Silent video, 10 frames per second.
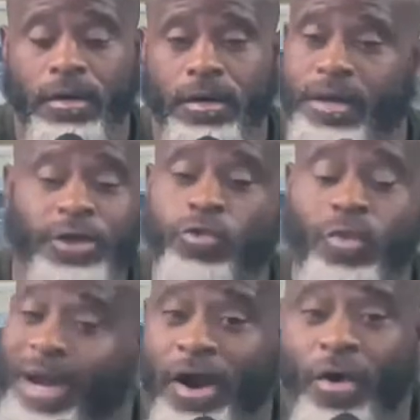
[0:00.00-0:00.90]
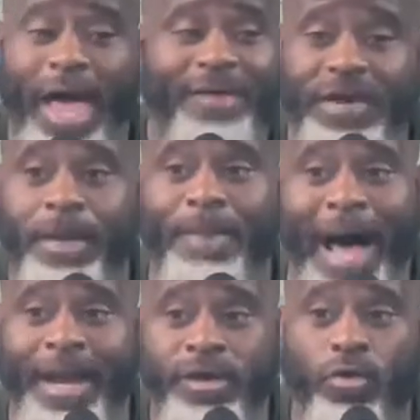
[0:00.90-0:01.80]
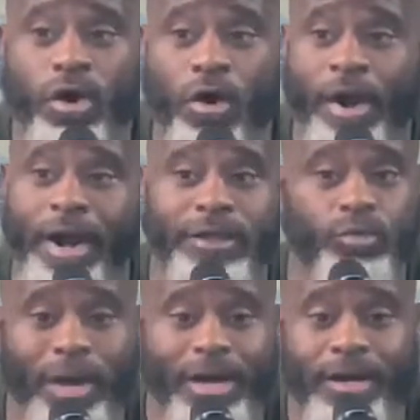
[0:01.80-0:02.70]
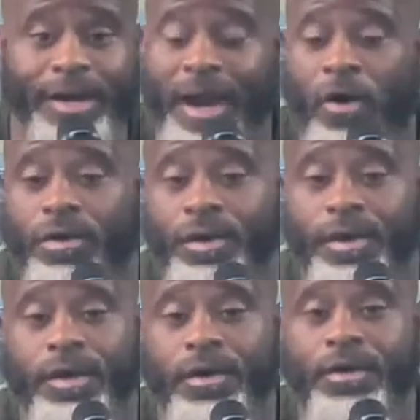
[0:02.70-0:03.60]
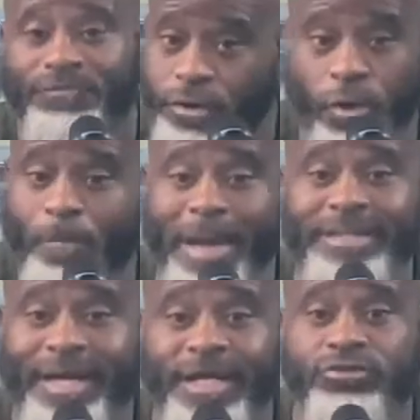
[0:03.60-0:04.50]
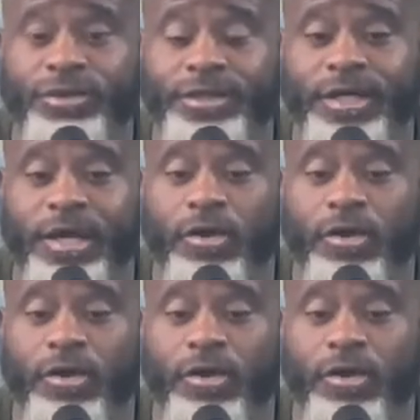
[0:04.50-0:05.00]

then you really don't have anybody in your corner that's really looking out for your best interest.